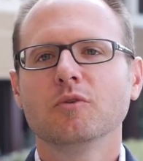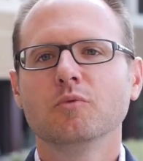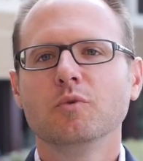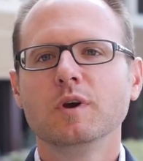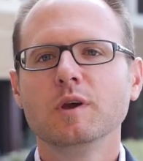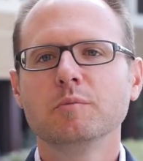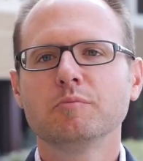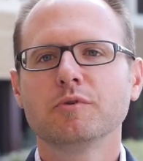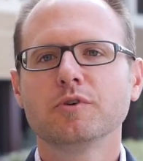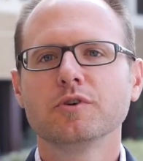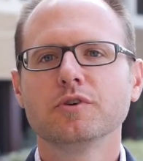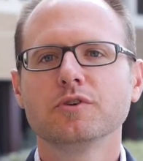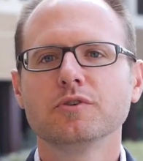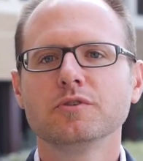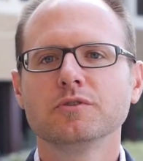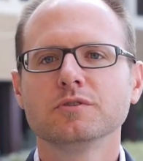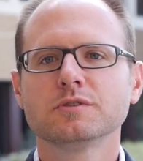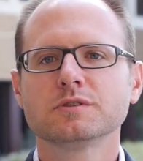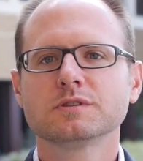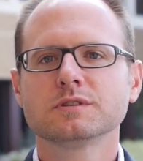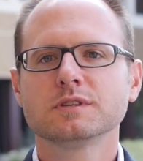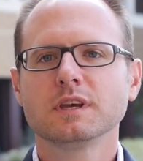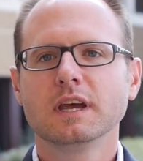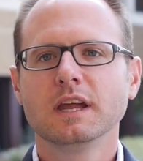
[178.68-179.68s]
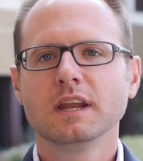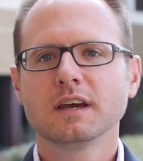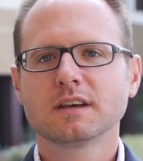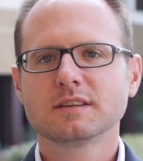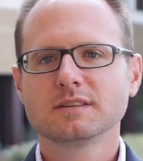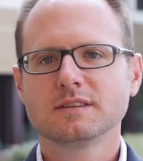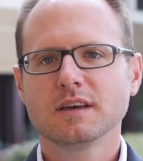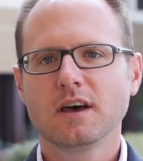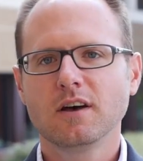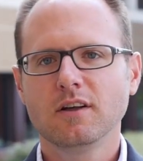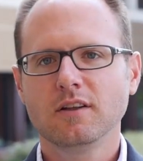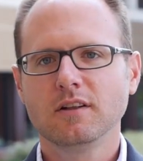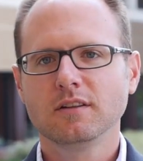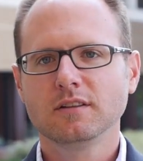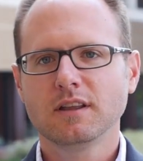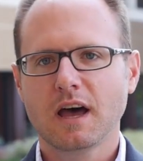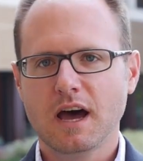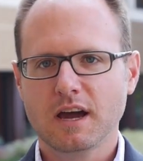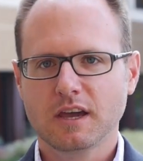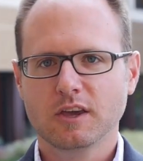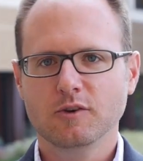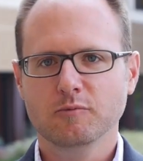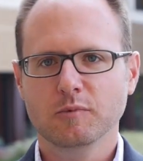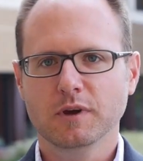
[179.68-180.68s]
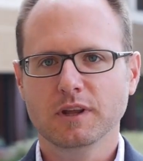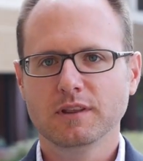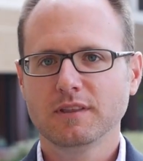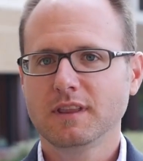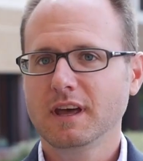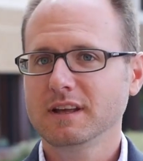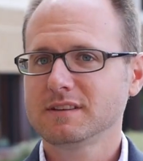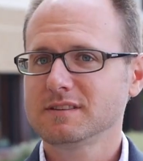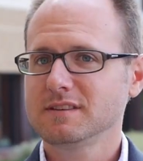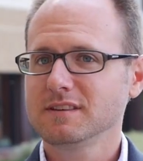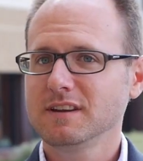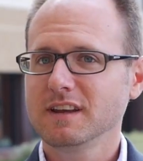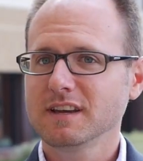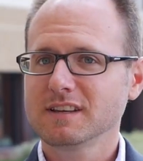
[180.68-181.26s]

we produce an Excel document that's an